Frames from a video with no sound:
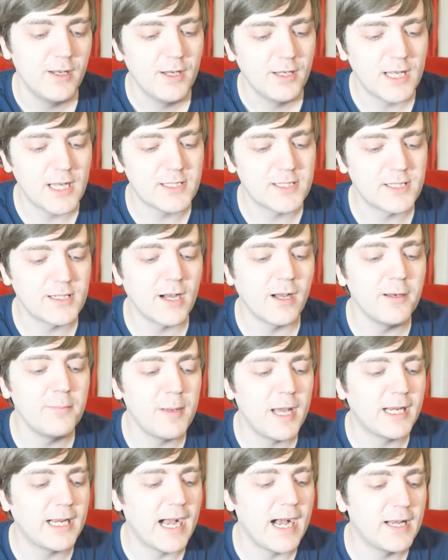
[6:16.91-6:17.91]
Yet
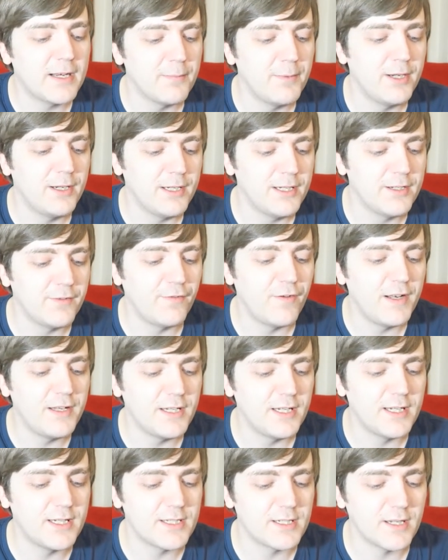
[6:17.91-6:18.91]
Steinbeck adamantly
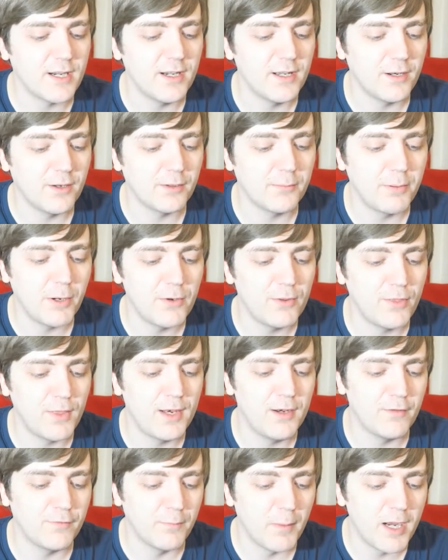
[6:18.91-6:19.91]
defended his dialogue, both
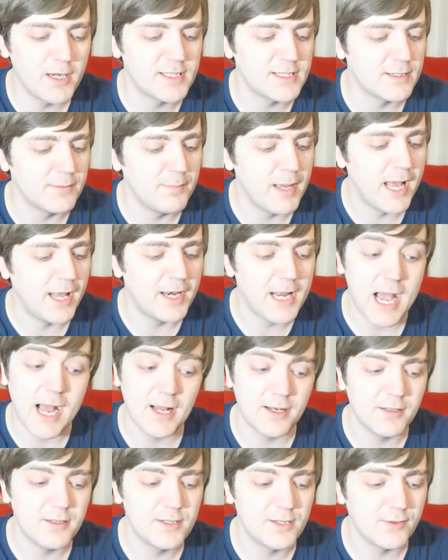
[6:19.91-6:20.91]
in Of Mice and Men
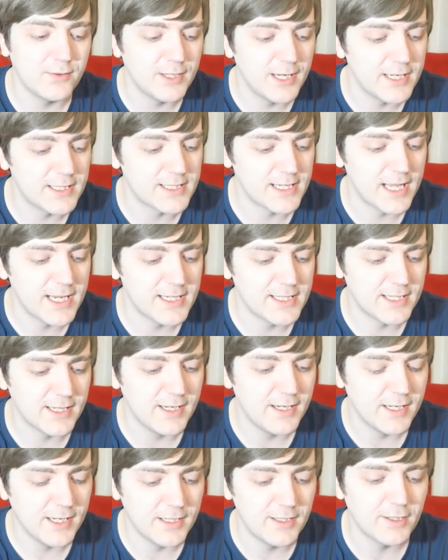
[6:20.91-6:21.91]
and, two years
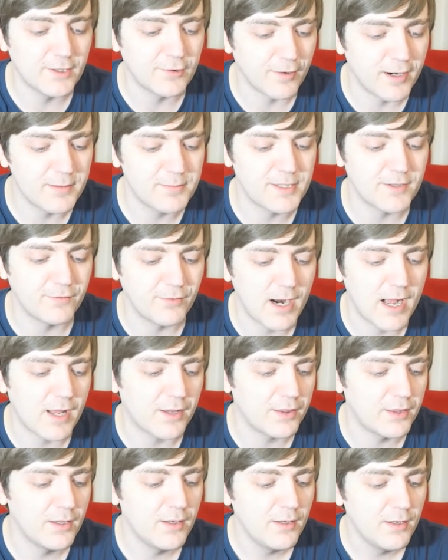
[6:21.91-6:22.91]
later, in The Grapes of
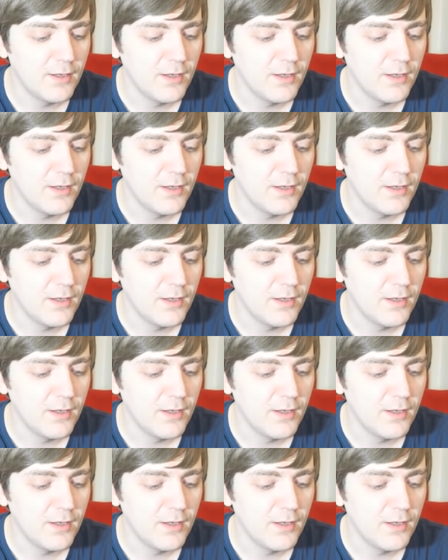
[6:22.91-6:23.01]
Wrath.